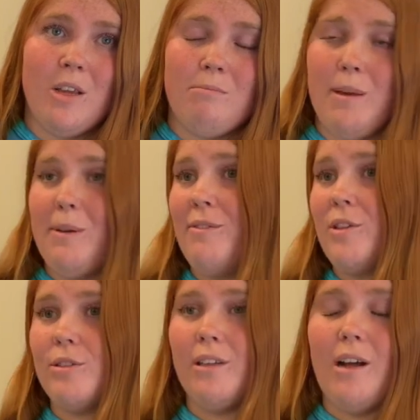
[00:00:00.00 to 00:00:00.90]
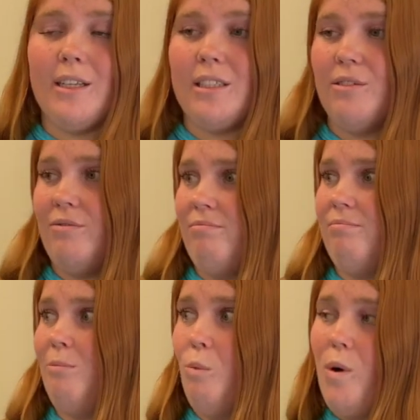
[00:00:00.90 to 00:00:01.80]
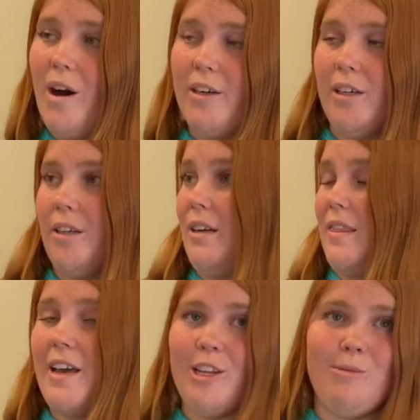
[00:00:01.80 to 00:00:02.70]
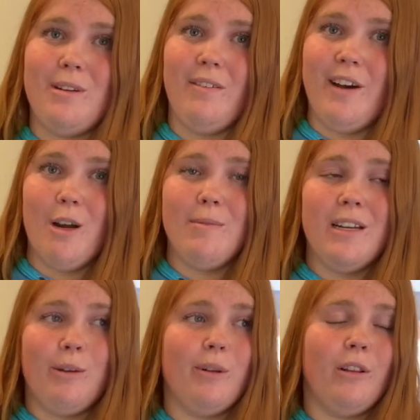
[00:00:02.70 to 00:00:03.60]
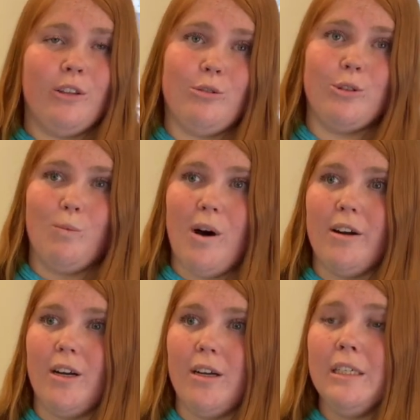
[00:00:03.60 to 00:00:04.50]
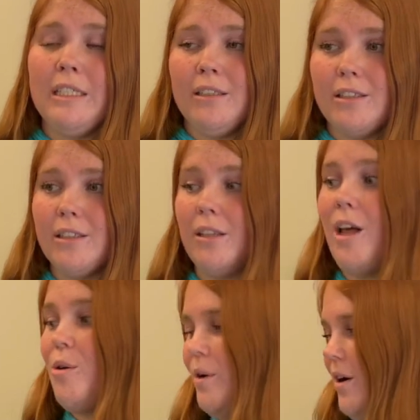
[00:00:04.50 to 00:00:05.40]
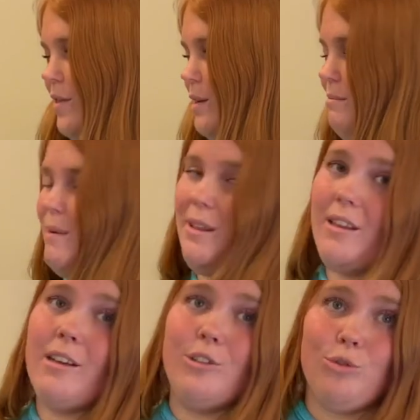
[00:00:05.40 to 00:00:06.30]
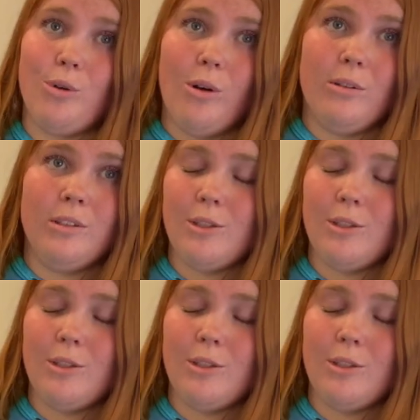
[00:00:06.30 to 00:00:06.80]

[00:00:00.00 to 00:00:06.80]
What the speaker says: Maybe if there's lots of water in that humid environment, it would lose water slower than maybe the control.